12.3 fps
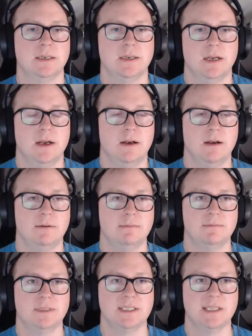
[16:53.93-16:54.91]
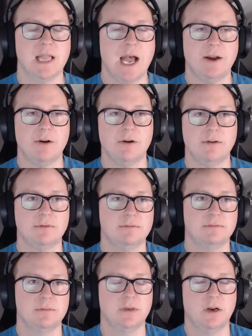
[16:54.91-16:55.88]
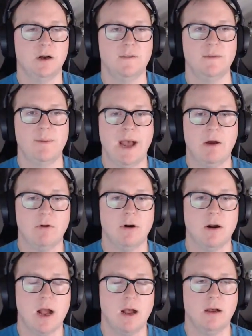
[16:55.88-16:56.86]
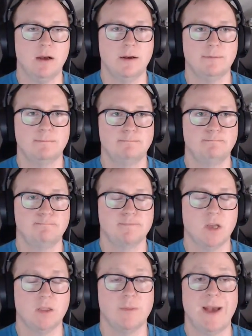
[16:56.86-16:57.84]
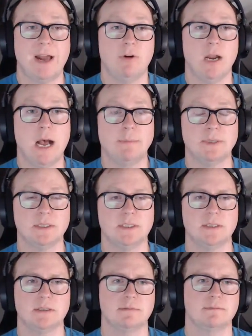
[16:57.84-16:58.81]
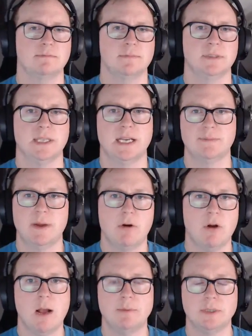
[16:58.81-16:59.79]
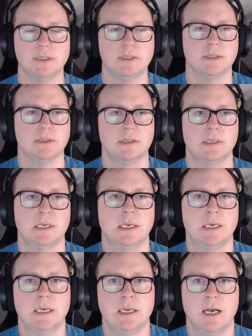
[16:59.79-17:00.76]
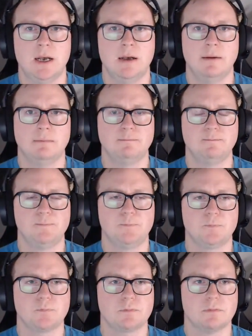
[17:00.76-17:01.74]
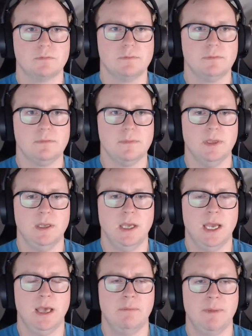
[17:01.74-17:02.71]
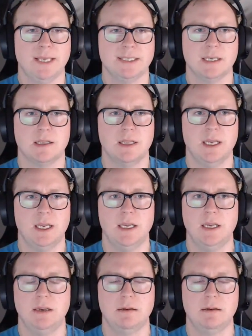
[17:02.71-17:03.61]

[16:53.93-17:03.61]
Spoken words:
slider on the power on the battery options / power options. And basically